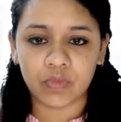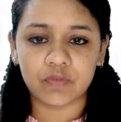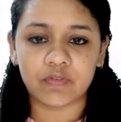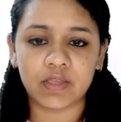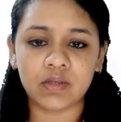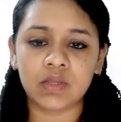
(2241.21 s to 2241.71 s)

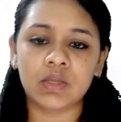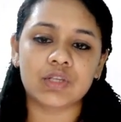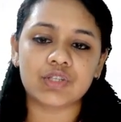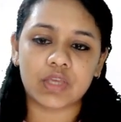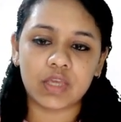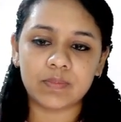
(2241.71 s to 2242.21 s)
Fine.
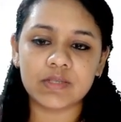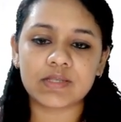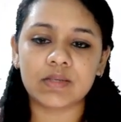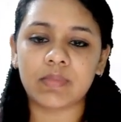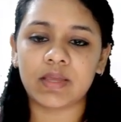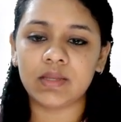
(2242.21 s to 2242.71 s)
So keep this
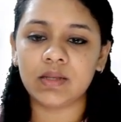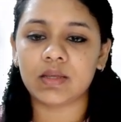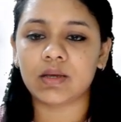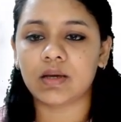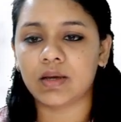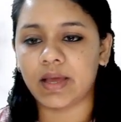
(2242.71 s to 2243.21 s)
in mind.
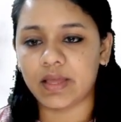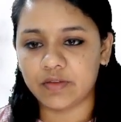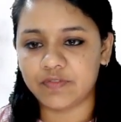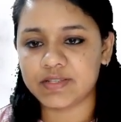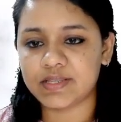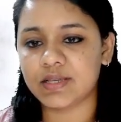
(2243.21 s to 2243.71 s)

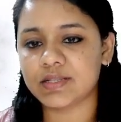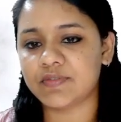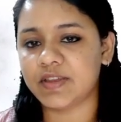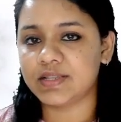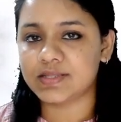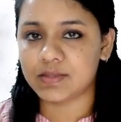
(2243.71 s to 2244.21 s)
IFSC is a
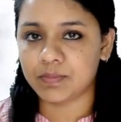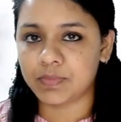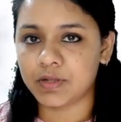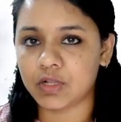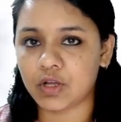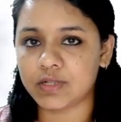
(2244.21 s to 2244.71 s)
very
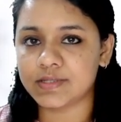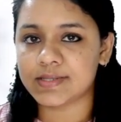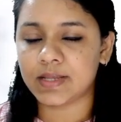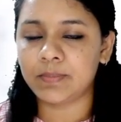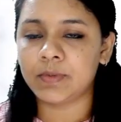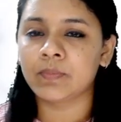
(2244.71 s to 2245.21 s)
simple
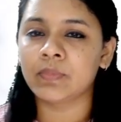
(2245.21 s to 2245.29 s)
concept.